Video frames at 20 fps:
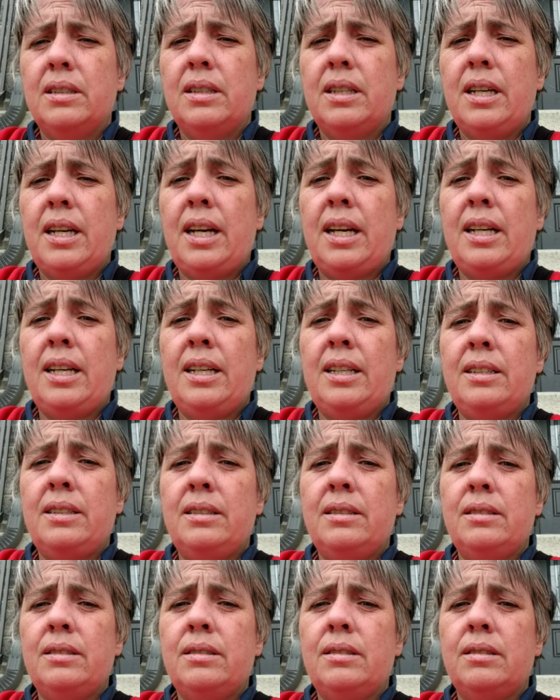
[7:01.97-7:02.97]

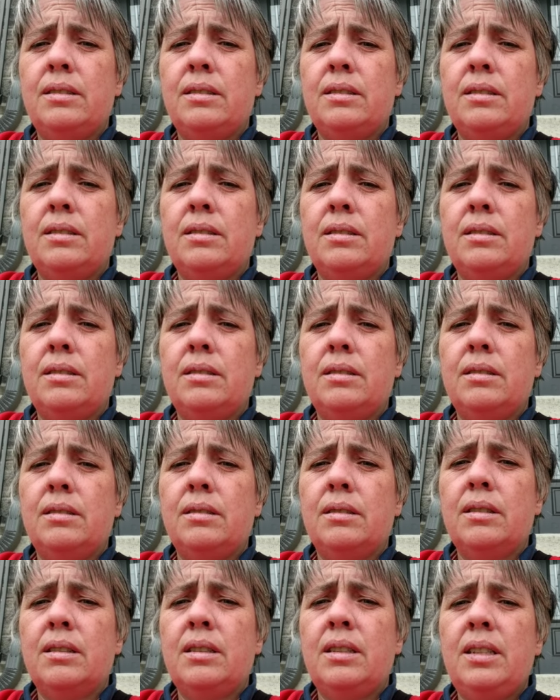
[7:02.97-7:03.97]
And
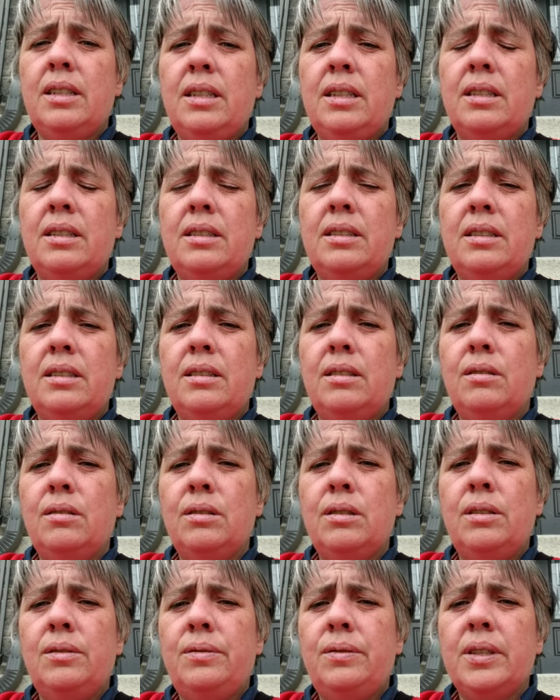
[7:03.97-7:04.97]
click on the
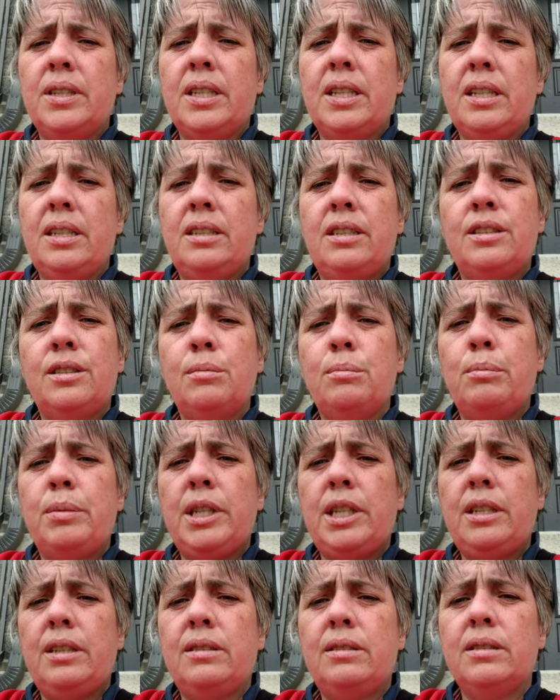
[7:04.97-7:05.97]
notification
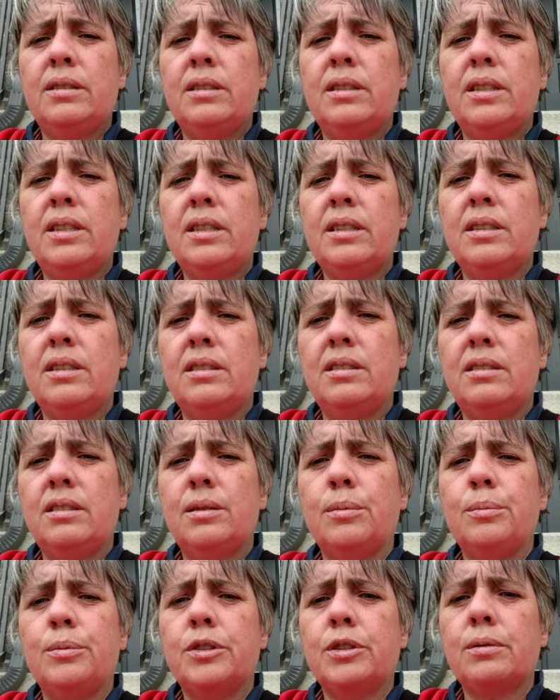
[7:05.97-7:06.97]
bell, click the
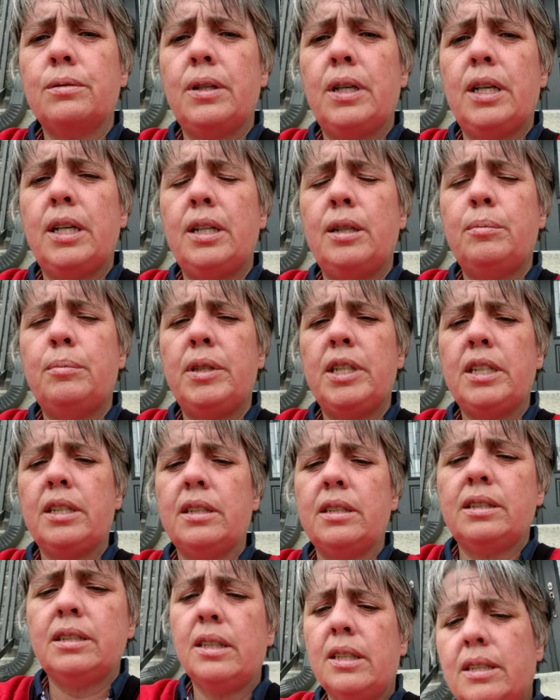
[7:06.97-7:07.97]
subscribe, and
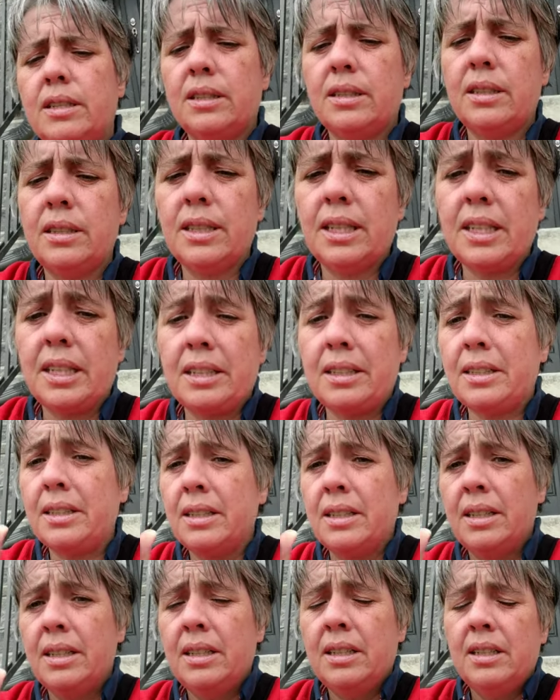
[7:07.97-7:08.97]
click the like.
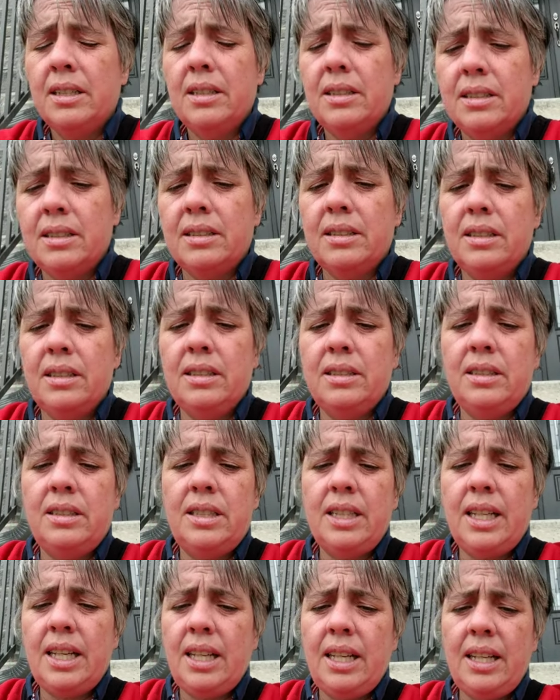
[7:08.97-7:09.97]
Good
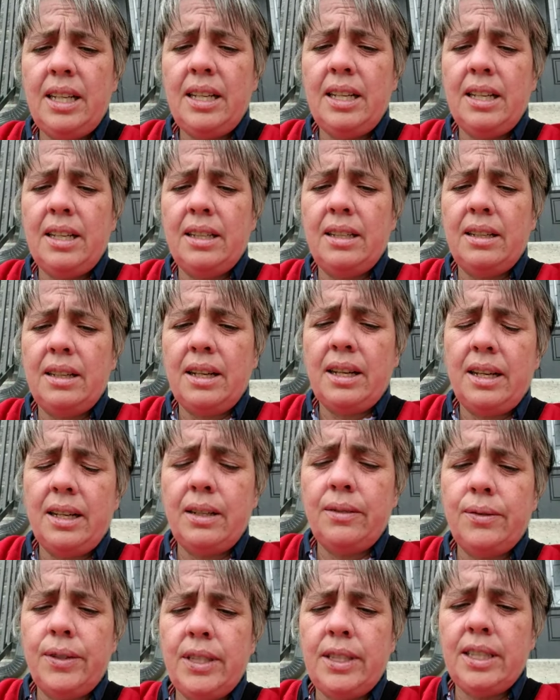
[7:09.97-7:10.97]
day and
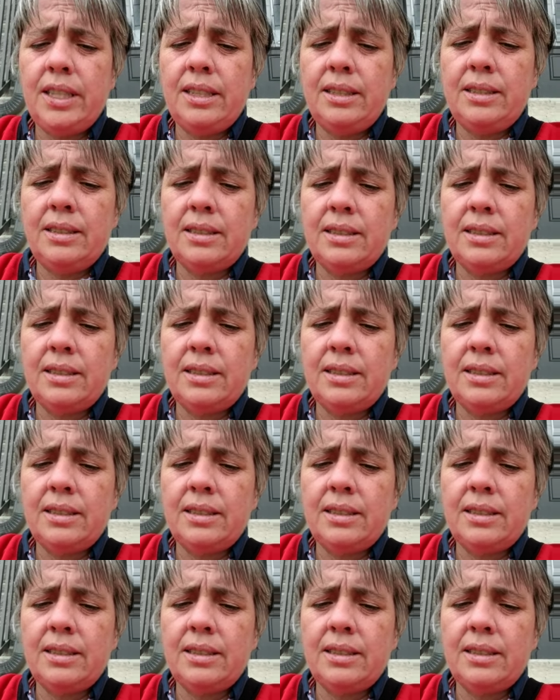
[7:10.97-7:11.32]
have a nice